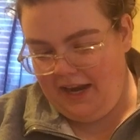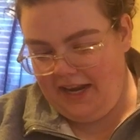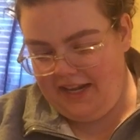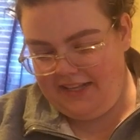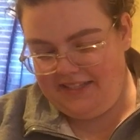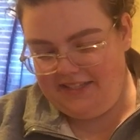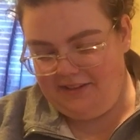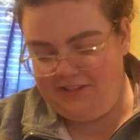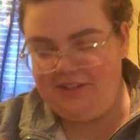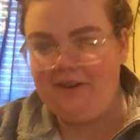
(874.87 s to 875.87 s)
It's
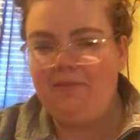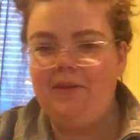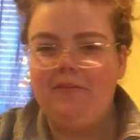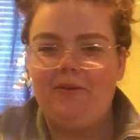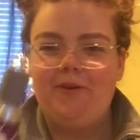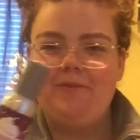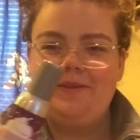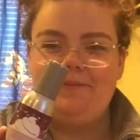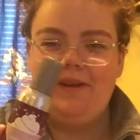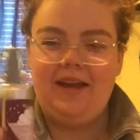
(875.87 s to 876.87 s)
Sugar Plum Room
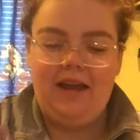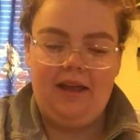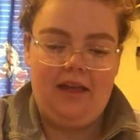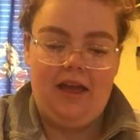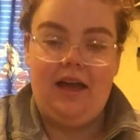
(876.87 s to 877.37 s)
Spray.